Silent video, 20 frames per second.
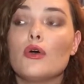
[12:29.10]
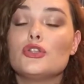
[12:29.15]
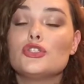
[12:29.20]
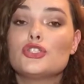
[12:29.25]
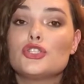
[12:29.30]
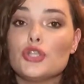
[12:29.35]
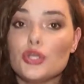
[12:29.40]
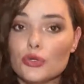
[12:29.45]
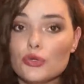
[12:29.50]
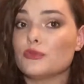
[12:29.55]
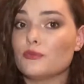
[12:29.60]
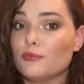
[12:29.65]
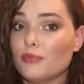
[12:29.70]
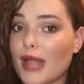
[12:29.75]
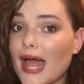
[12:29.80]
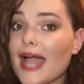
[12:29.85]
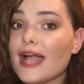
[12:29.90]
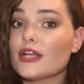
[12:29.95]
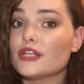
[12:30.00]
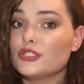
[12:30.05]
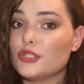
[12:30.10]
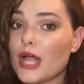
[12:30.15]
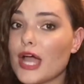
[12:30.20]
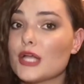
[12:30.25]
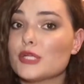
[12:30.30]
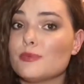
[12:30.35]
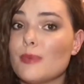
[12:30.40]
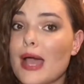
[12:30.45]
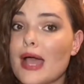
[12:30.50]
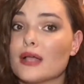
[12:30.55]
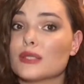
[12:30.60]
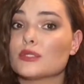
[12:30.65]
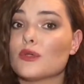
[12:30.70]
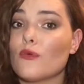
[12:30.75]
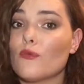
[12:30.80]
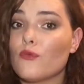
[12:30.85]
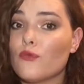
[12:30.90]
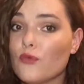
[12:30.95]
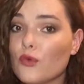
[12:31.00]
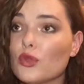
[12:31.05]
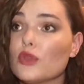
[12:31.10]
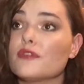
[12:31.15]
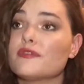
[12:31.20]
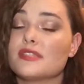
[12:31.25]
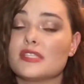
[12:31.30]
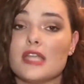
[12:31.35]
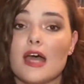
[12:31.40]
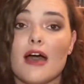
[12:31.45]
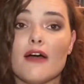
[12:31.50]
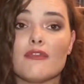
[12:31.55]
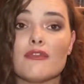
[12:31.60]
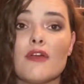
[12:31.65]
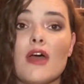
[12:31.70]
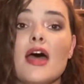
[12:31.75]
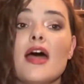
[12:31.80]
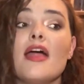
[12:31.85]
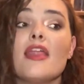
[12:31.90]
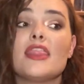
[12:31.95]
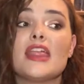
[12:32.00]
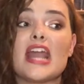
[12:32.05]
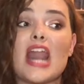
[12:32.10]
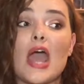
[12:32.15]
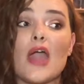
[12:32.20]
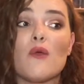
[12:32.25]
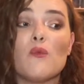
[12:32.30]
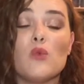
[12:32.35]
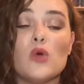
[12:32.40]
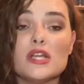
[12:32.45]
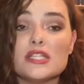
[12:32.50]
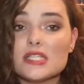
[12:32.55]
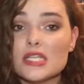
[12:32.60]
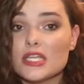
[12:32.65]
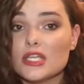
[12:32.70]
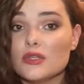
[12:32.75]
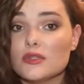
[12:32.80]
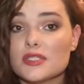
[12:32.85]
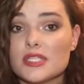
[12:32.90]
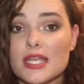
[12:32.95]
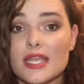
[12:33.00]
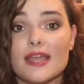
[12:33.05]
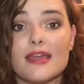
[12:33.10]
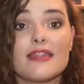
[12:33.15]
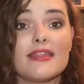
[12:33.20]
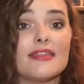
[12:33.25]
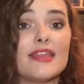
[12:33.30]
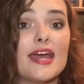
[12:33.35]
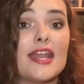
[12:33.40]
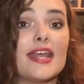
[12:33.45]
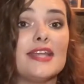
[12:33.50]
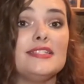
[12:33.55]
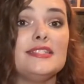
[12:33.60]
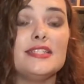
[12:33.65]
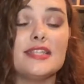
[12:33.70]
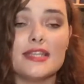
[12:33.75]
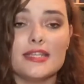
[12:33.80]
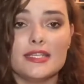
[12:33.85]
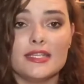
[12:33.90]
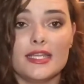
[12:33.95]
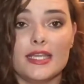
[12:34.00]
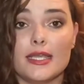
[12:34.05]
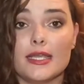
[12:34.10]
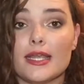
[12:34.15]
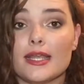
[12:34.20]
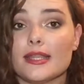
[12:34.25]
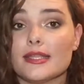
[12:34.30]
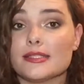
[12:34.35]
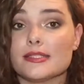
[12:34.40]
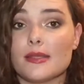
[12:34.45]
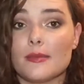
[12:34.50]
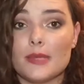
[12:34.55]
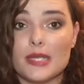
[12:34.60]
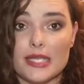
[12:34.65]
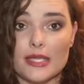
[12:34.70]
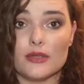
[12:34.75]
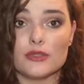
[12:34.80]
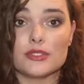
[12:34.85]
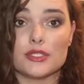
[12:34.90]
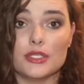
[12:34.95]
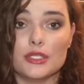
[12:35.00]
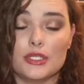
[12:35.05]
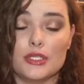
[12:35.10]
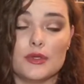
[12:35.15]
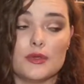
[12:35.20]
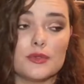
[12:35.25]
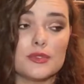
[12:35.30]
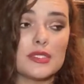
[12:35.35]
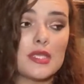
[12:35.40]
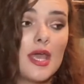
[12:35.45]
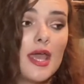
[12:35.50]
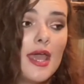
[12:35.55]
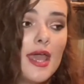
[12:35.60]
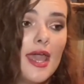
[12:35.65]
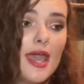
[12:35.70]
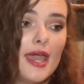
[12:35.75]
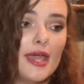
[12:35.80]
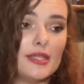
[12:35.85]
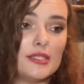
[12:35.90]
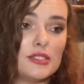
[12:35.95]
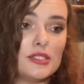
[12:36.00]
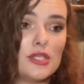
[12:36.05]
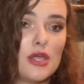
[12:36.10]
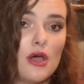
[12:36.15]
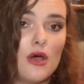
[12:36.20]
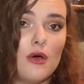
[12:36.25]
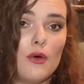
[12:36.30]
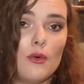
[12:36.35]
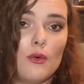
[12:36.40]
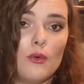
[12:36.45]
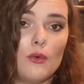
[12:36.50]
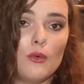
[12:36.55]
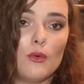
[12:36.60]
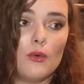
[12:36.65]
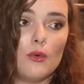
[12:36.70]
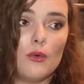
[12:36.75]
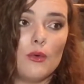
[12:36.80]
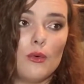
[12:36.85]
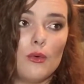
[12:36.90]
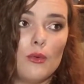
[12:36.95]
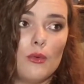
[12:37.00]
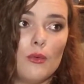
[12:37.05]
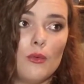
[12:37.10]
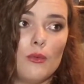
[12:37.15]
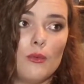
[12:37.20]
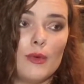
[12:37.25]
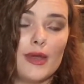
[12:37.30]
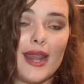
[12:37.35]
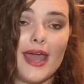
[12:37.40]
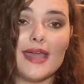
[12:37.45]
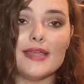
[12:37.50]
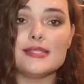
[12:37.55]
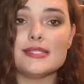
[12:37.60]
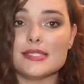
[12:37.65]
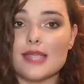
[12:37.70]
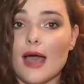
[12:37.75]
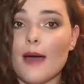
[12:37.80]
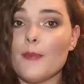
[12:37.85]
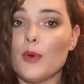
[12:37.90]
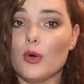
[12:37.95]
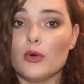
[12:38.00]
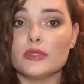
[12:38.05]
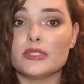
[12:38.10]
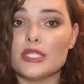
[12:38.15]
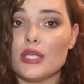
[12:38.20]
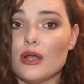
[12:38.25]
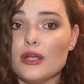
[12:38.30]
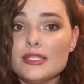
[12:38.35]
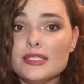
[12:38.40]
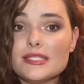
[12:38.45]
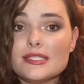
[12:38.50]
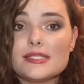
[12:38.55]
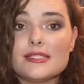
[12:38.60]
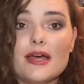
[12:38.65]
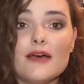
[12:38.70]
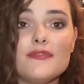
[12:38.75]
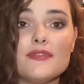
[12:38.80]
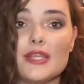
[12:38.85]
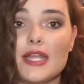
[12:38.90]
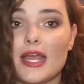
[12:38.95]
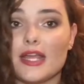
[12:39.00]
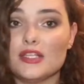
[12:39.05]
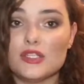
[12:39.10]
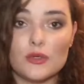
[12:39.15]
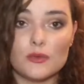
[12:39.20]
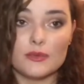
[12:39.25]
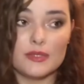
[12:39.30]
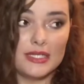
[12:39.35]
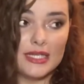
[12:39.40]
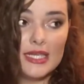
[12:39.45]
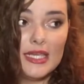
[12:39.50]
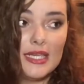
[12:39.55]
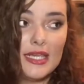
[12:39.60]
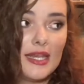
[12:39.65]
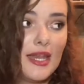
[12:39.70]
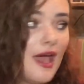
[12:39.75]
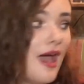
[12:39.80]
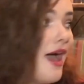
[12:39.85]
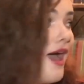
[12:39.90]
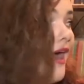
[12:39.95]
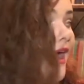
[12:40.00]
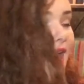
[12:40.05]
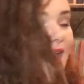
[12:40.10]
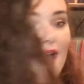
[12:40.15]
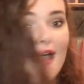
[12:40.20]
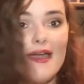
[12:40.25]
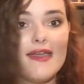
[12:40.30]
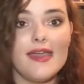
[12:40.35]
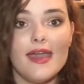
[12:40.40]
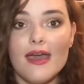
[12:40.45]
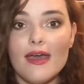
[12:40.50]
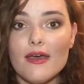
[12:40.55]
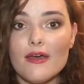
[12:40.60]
2 black trash bags full of stuff that I wasn't using and that I didn't need and that somebody else could use. And so when I stop holding on to stuff that I don't need, I